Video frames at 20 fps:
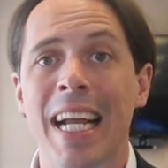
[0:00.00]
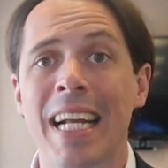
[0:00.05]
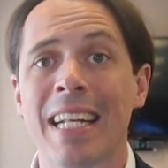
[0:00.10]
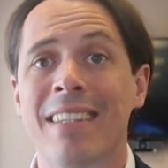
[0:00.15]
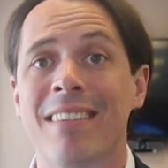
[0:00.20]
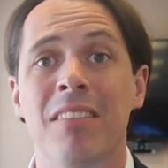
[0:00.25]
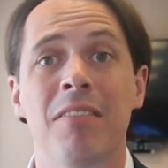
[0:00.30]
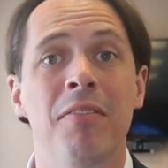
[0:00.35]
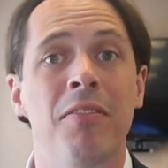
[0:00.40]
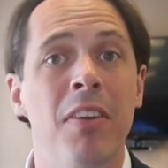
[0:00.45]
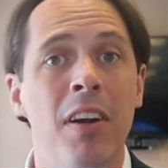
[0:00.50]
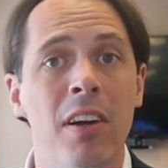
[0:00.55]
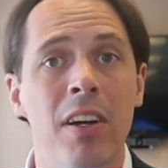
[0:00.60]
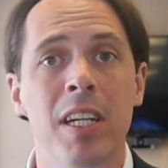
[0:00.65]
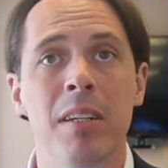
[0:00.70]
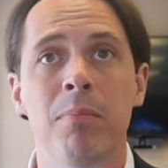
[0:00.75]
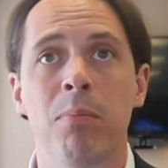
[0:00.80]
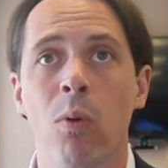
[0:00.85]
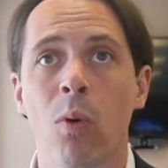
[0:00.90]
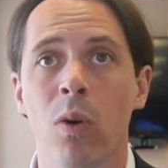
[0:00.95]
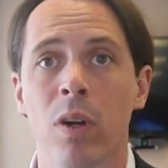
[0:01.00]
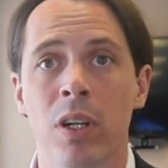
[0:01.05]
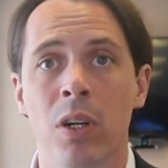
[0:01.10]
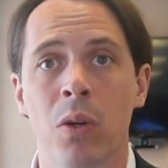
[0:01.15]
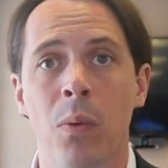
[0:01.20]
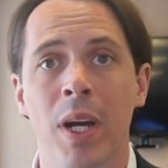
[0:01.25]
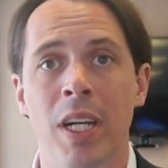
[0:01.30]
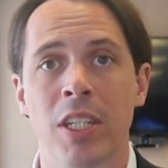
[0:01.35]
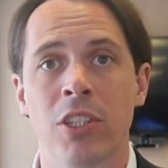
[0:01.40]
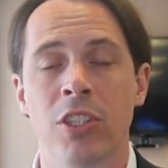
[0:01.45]
It's a very
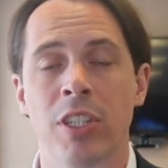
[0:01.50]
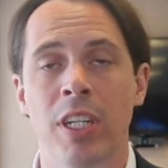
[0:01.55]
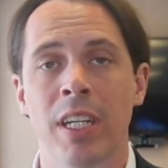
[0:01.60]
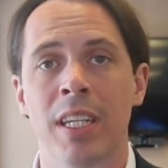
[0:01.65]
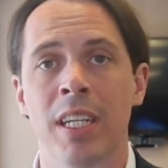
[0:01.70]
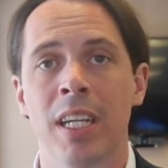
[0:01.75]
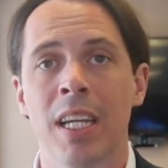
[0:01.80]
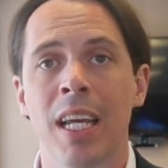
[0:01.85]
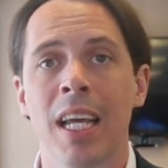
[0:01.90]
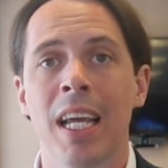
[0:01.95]
important question.